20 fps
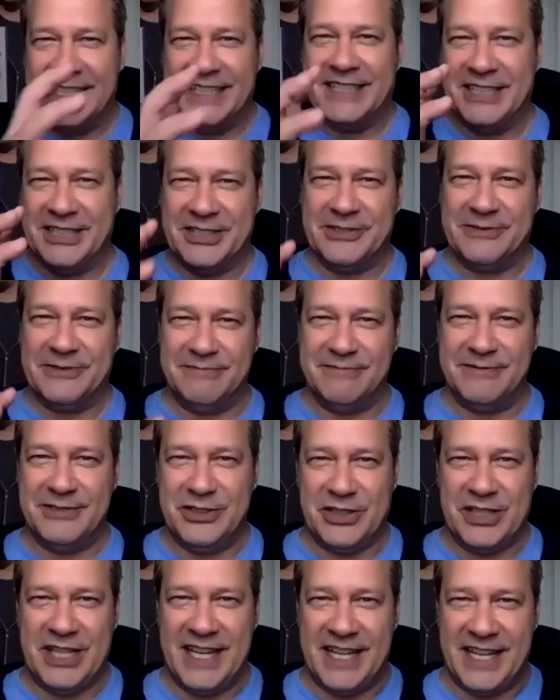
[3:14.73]
you know,
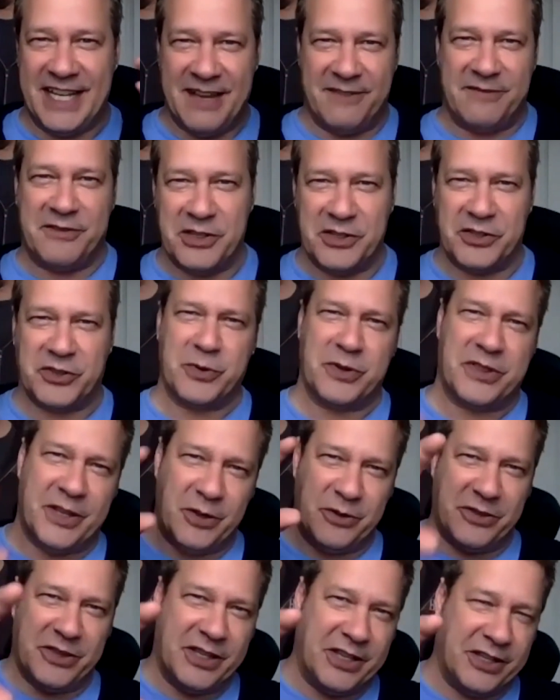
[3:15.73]
you can't have this
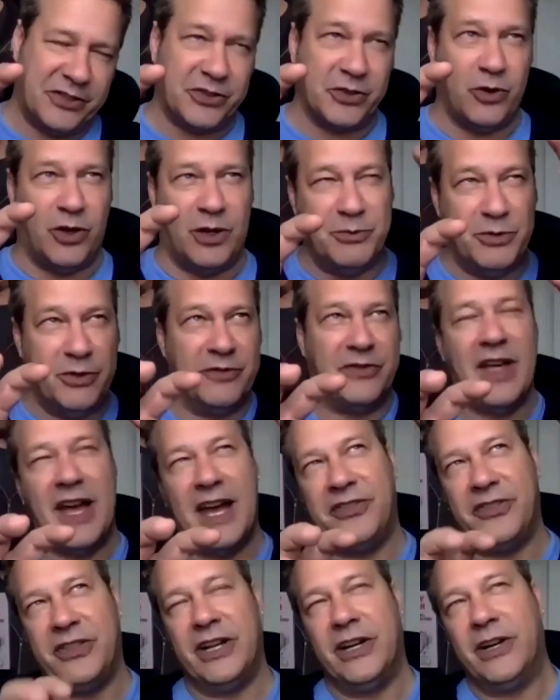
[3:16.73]
without this. So I'll move
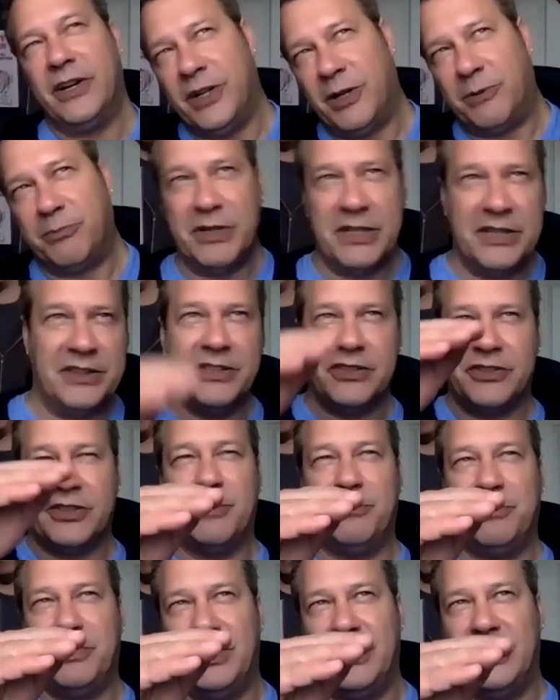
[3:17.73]
that there and I'll bring this
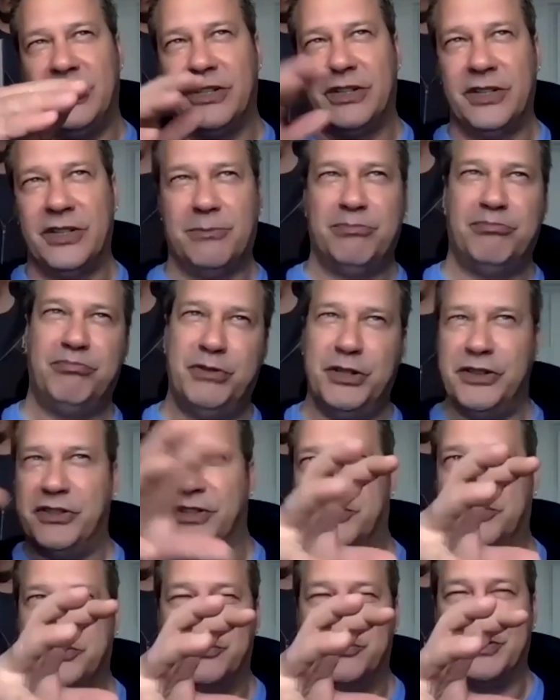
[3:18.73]
up here and I'll put
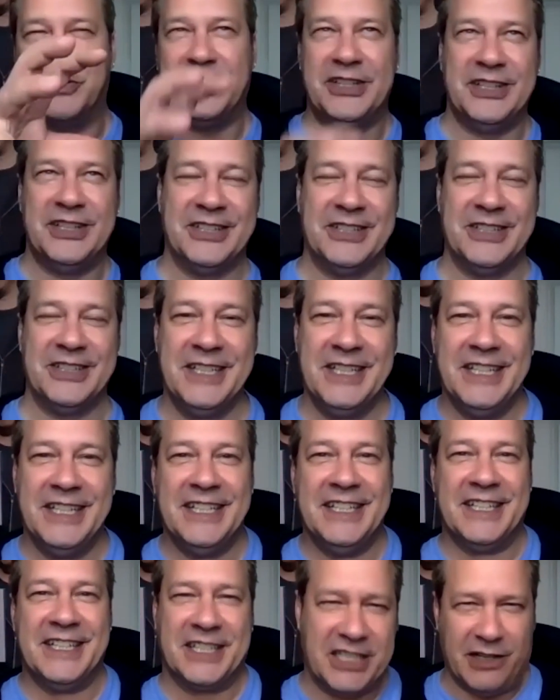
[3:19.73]
this over here,
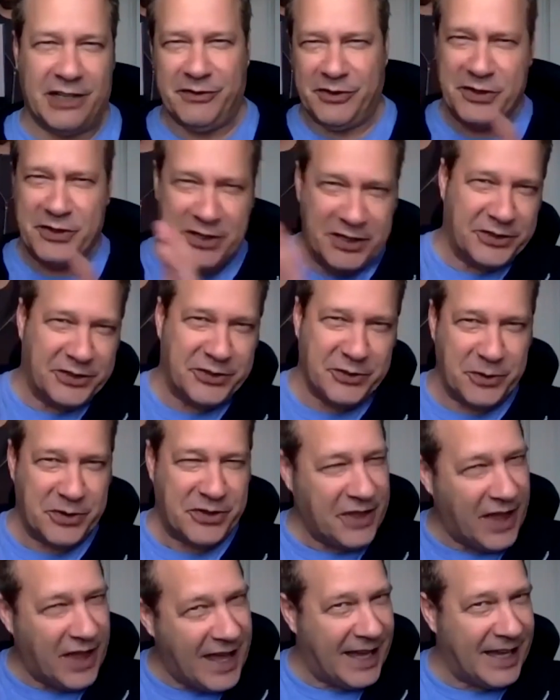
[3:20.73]
cover this
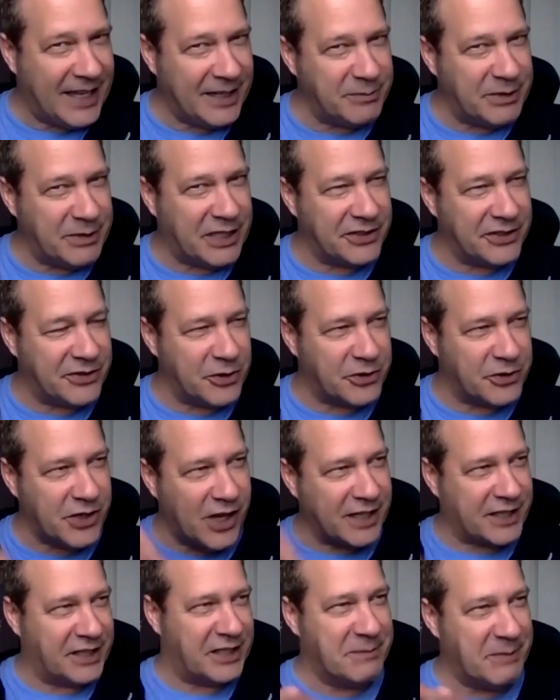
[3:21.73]
with that because they're
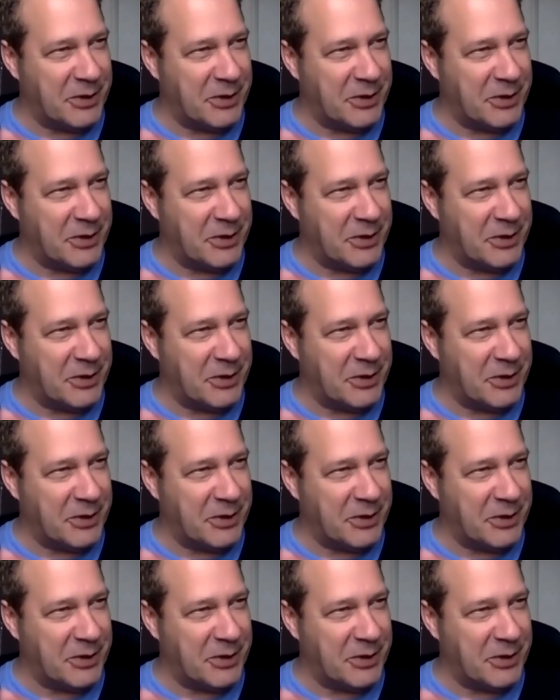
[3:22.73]
talking